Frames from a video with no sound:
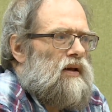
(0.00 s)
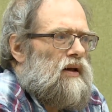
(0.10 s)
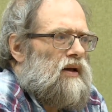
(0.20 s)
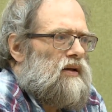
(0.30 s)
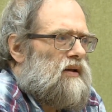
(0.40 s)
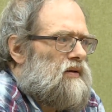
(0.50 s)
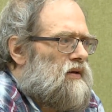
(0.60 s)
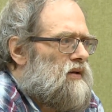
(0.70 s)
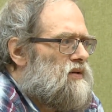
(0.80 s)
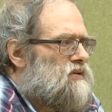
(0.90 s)
And
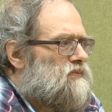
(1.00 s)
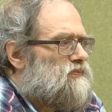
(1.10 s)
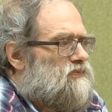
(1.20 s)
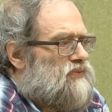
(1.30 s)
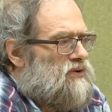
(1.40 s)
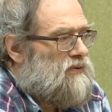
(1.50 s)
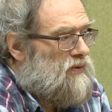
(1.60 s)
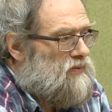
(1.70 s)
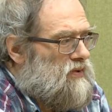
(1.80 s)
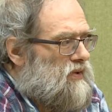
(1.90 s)
these
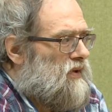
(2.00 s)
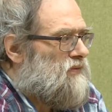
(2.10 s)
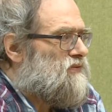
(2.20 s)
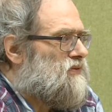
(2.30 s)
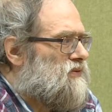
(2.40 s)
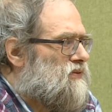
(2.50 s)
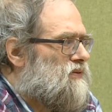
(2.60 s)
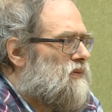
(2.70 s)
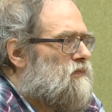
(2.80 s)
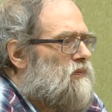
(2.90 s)
probably have to
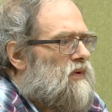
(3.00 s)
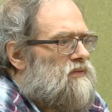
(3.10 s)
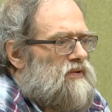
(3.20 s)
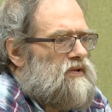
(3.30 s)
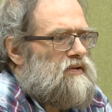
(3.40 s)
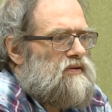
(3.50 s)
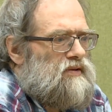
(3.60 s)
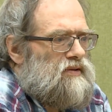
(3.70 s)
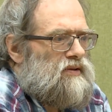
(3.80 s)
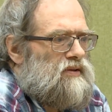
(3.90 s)
do with
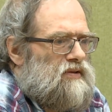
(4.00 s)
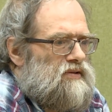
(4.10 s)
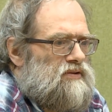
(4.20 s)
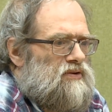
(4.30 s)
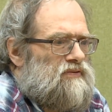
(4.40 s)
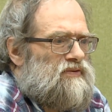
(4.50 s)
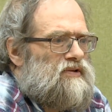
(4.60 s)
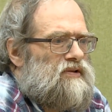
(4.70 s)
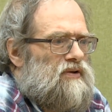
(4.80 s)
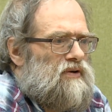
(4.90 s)
the
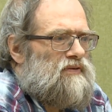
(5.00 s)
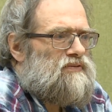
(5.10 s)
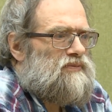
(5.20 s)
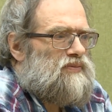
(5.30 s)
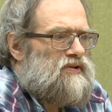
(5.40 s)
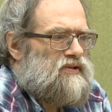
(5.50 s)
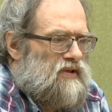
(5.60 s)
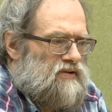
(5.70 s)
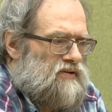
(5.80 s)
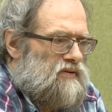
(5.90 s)
discovery of the
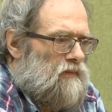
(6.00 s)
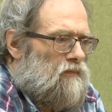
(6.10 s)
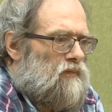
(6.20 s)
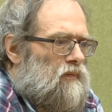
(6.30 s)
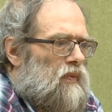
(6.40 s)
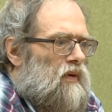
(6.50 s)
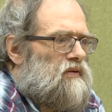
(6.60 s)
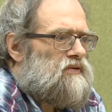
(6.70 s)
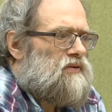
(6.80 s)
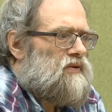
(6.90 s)
precession.
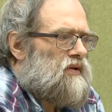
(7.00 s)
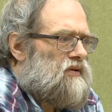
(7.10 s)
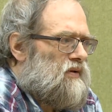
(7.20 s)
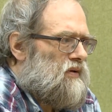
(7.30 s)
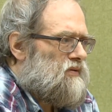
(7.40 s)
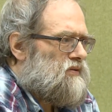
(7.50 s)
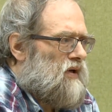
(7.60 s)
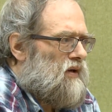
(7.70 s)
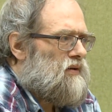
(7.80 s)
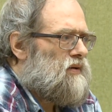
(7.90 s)
So you had a, a
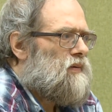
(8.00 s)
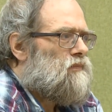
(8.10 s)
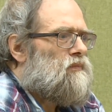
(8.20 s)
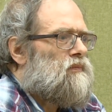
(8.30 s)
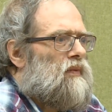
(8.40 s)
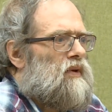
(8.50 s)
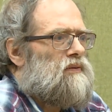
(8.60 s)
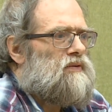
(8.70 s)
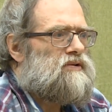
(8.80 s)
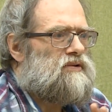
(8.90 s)
cycle
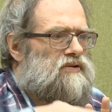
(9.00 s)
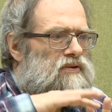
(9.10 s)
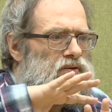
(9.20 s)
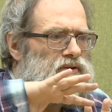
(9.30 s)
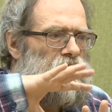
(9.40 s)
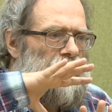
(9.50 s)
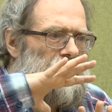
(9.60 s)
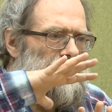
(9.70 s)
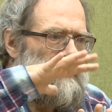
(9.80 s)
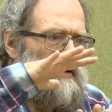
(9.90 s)
in which the zodiac